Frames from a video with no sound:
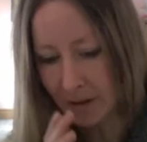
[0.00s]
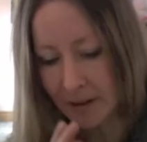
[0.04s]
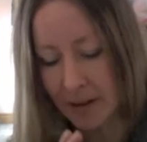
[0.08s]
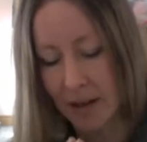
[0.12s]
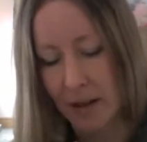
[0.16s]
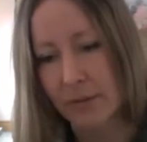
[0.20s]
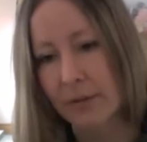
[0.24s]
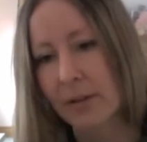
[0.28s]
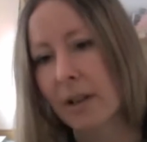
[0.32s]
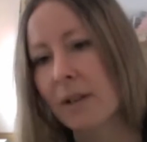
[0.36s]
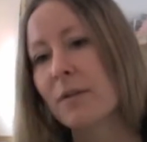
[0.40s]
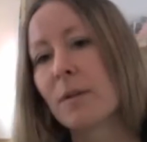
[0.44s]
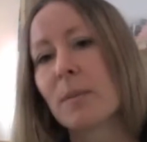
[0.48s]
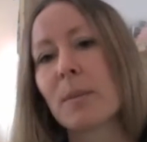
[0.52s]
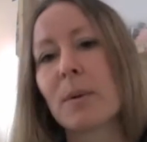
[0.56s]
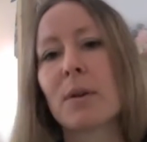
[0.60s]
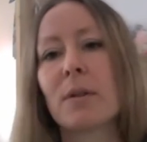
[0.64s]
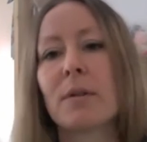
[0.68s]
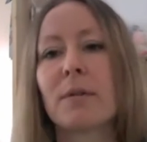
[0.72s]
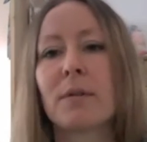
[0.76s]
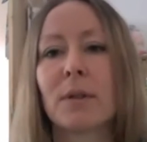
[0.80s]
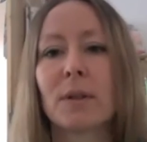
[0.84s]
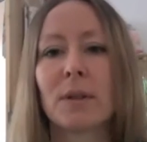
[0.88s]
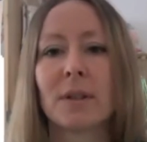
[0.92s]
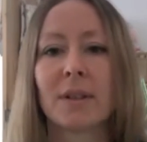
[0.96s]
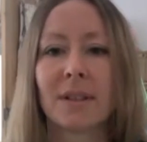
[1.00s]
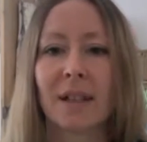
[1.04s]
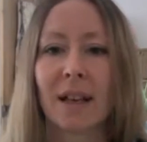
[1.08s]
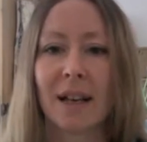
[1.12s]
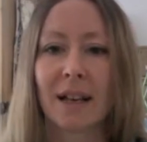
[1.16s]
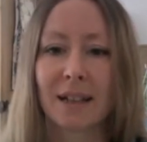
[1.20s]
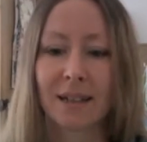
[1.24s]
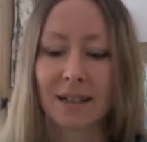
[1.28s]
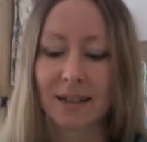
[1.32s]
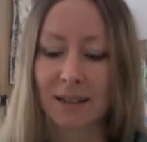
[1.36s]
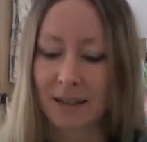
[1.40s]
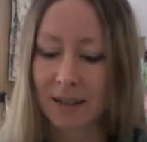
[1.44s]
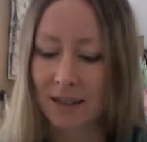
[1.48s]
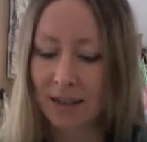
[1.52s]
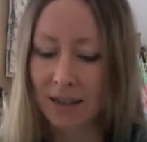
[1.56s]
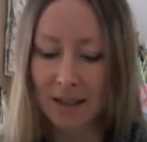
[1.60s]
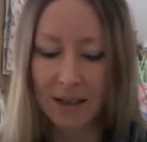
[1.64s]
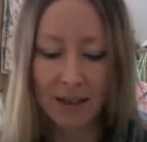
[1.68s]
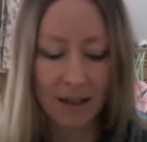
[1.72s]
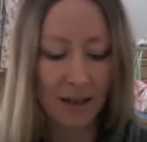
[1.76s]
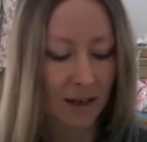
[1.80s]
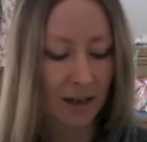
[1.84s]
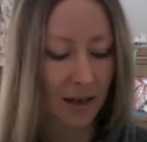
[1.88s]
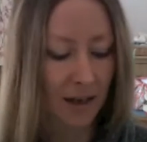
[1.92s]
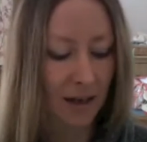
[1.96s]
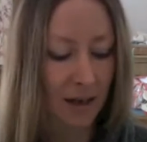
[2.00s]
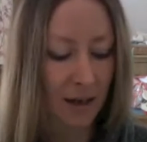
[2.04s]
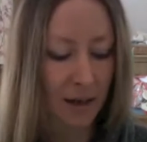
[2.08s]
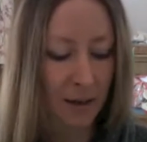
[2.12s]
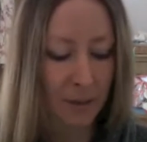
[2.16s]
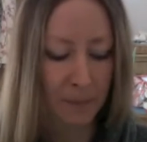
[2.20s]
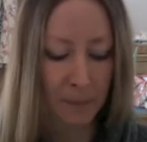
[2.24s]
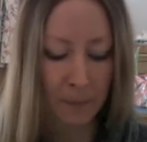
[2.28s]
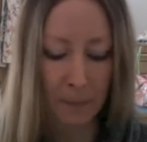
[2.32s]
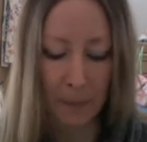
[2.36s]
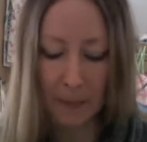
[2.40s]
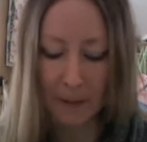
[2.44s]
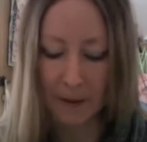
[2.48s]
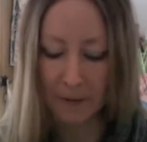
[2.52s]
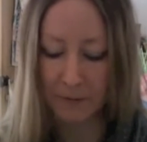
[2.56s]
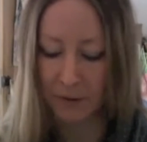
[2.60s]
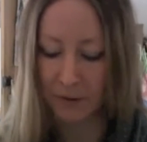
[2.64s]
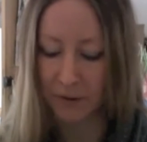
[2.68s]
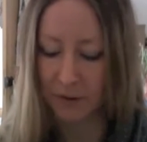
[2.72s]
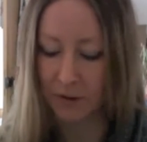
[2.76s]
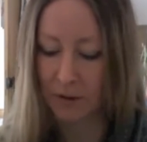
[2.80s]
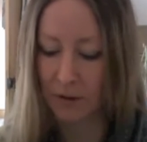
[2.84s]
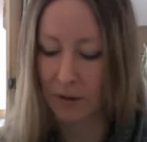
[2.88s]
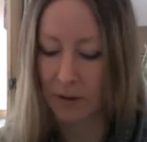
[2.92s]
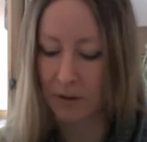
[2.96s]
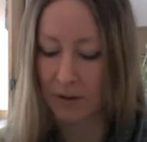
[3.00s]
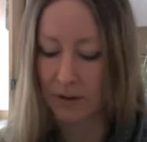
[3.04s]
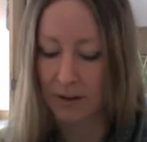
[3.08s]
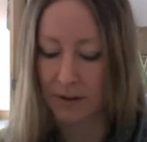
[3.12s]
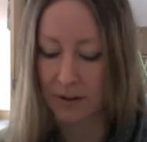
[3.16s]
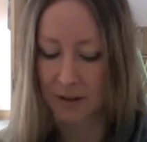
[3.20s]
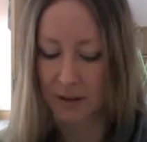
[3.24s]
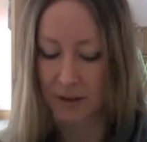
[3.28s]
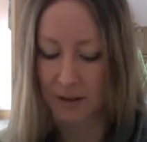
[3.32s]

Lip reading: I've never bought a full set. I've just got